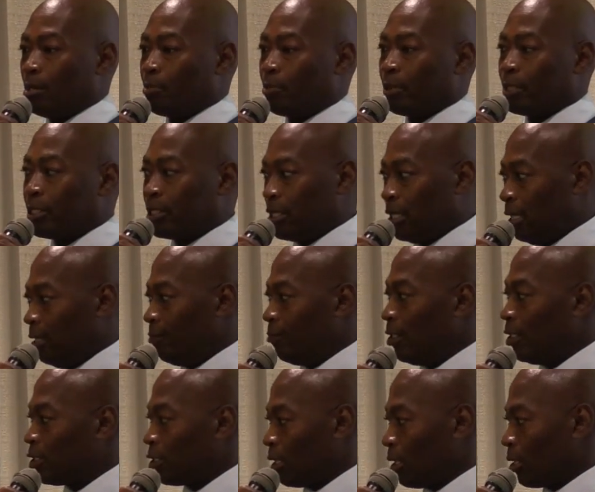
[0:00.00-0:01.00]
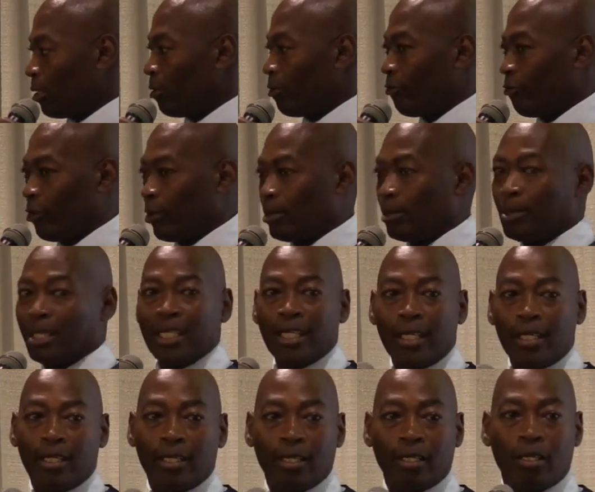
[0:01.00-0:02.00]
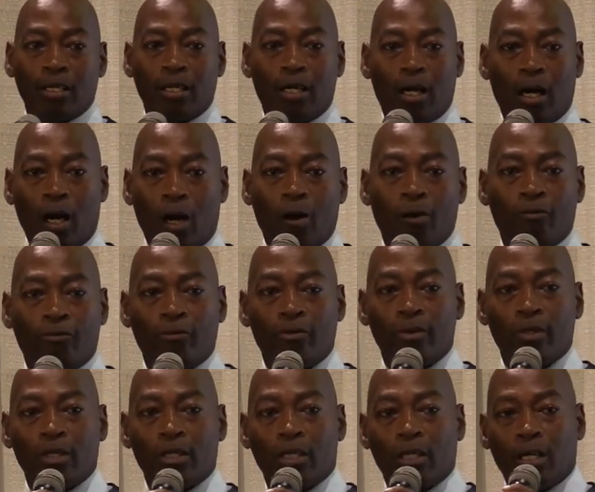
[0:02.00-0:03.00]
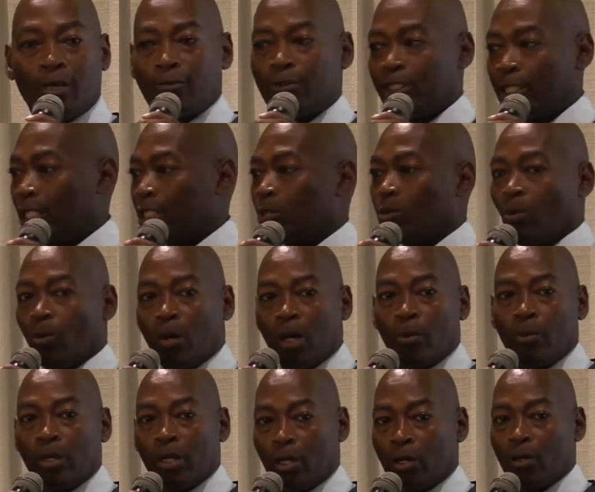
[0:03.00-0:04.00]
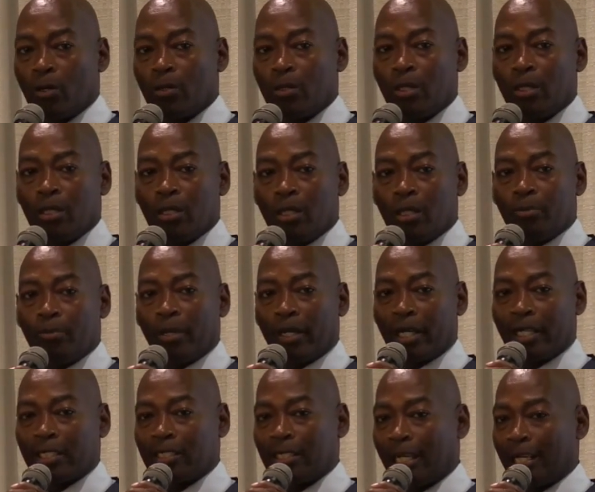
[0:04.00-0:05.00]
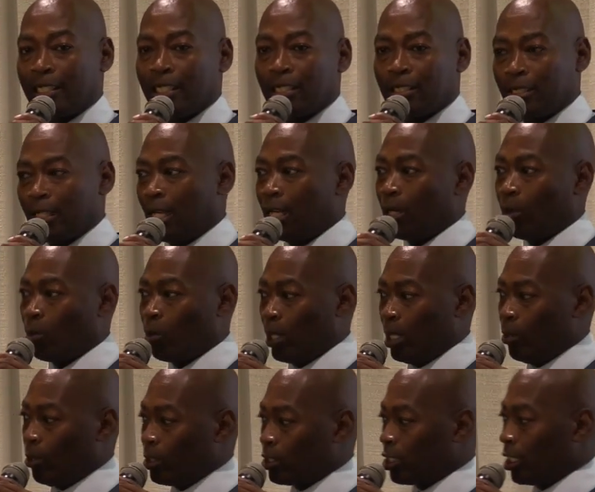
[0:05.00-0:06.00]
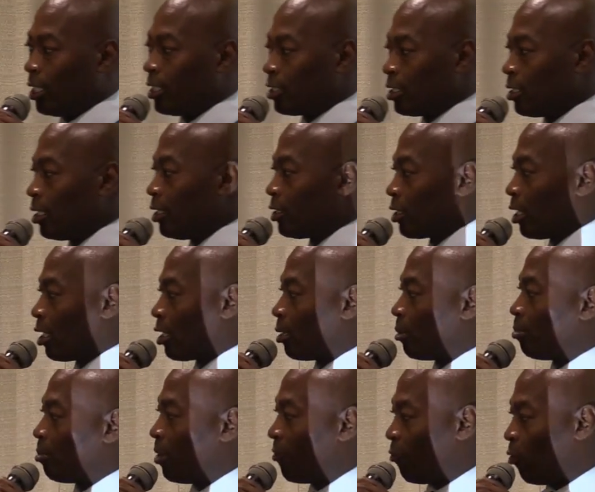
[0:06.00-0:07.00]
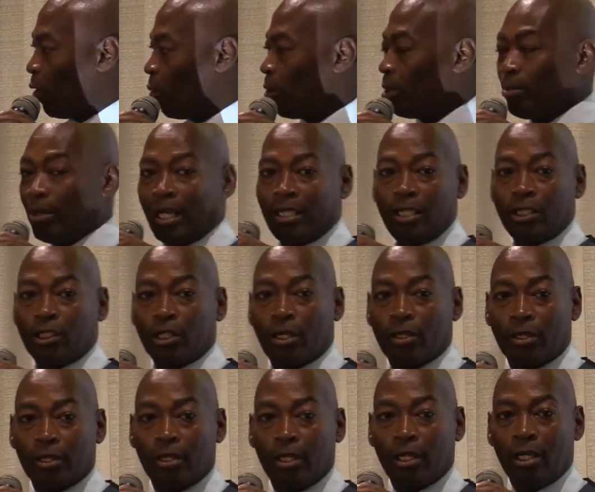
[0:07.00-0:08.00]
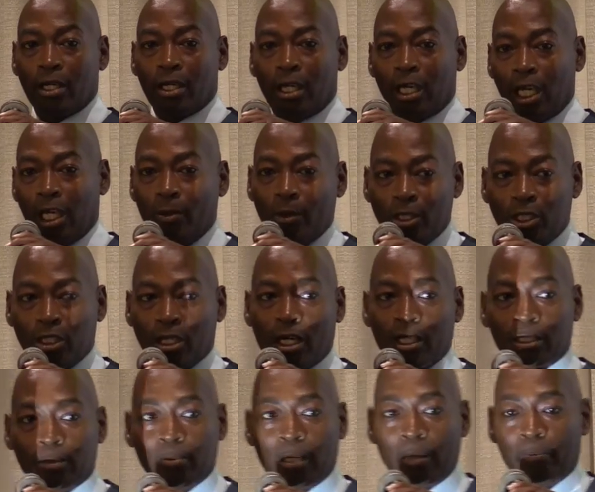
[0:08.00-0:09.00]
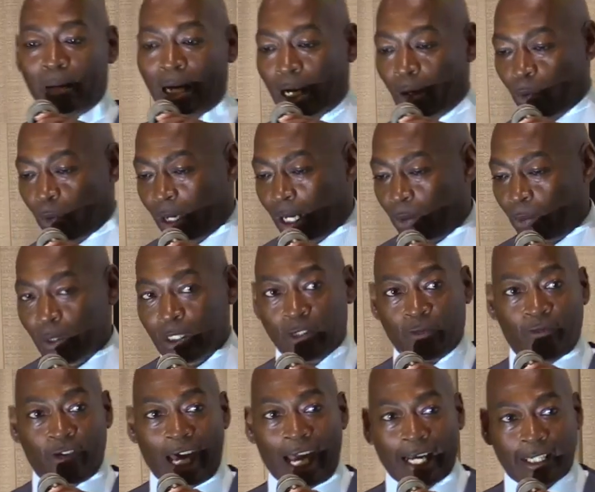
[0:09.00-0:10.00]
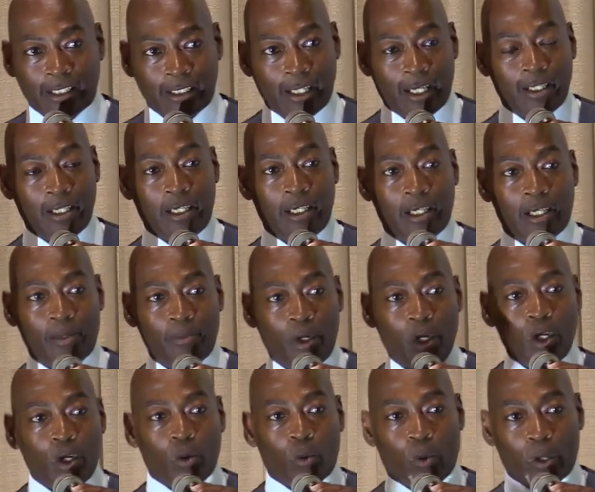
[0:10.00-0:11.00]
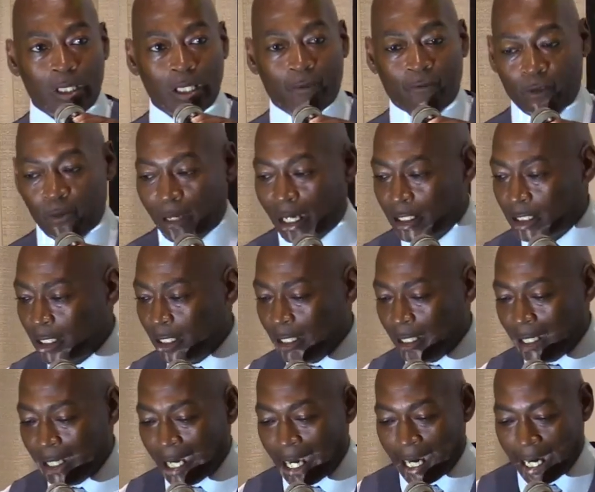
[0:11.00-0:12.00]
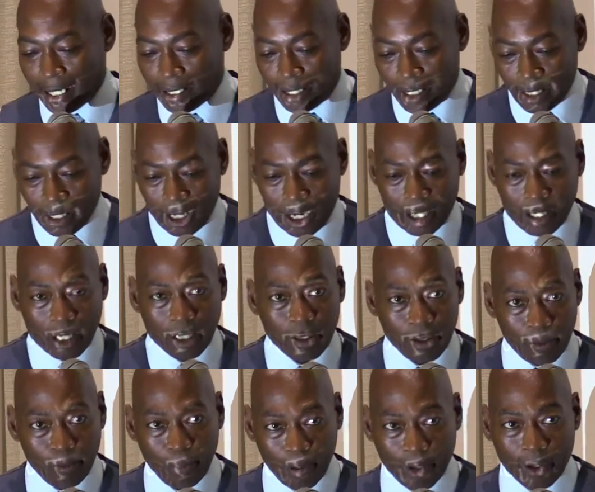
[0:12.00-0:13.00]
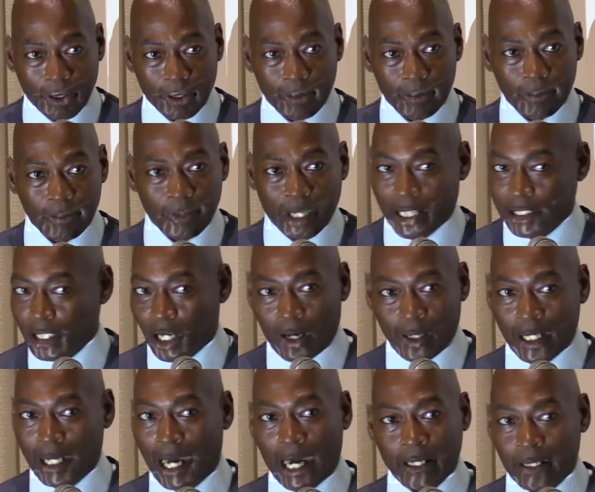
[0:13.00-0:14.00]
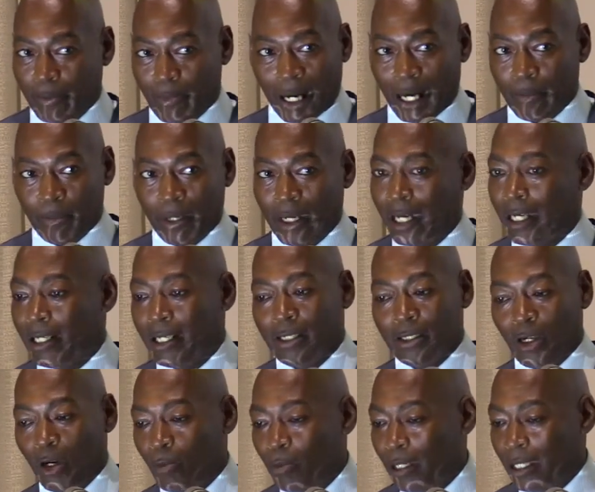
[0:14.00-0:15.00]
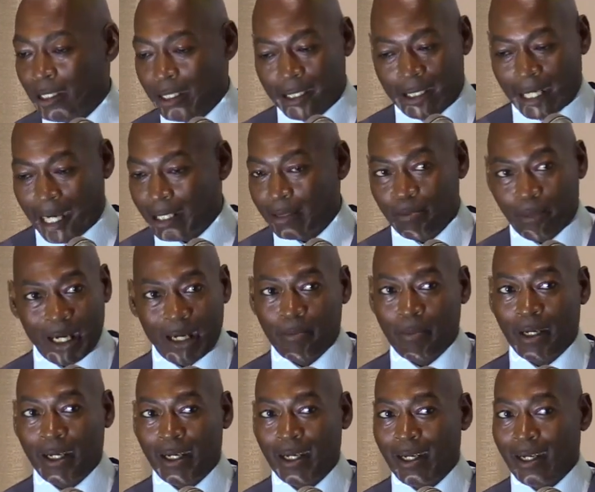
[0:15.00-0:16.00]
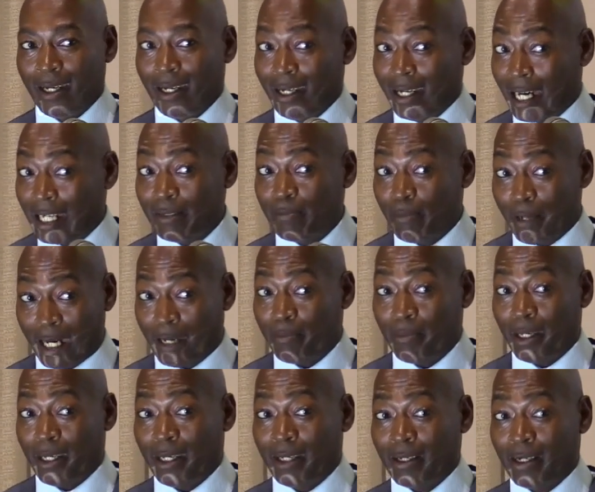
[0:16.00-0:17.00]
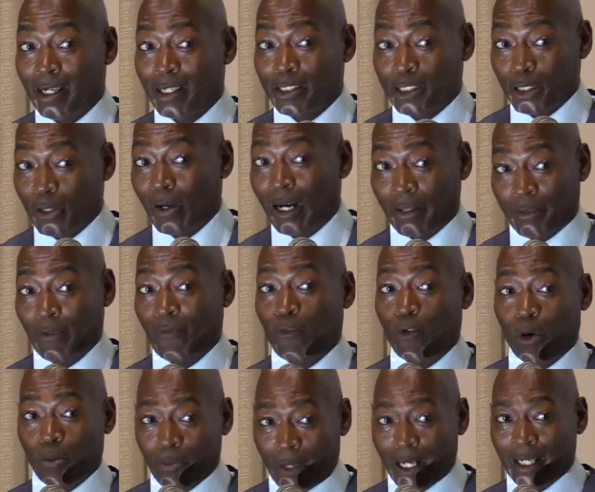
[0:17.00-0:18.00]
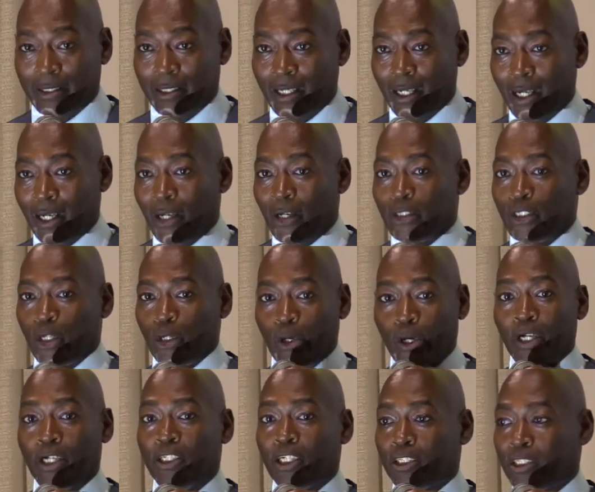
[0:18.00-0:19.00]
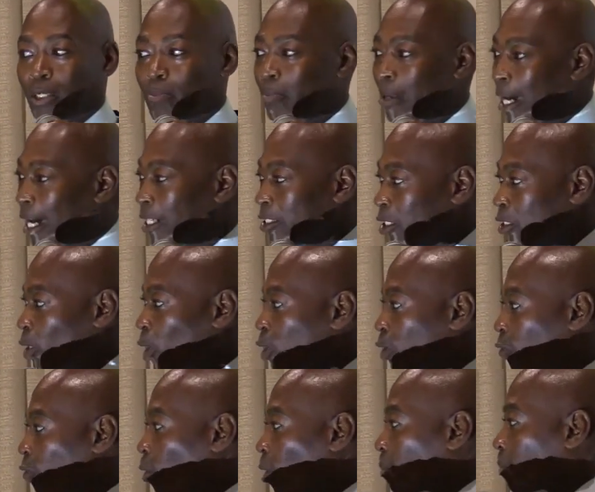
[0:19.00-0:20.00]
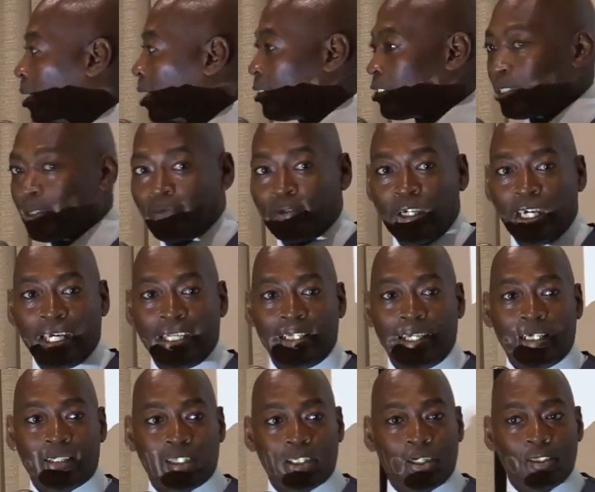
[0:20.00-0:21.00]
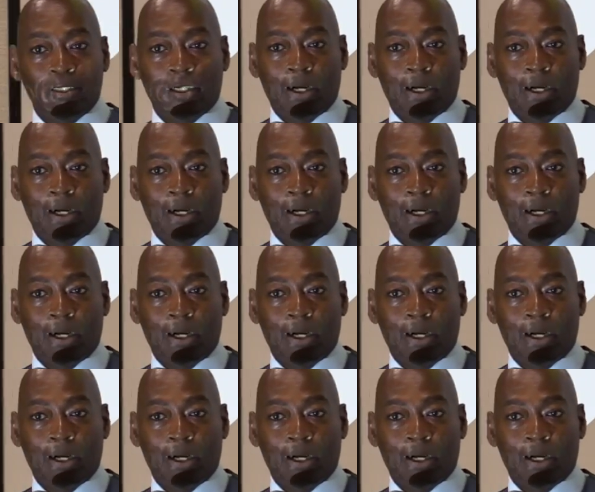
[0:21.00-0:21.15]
perceived each other from the beginning of just what we heard. Because as he said, we were judging each other before we met each other. He was judging me by what was facts into him, what information he had, and a little book. That's all he had about me. He didn't know me. He hadn't met me. He hadn't met me until after 4 months. So you could just imagine those 4 months of getting these little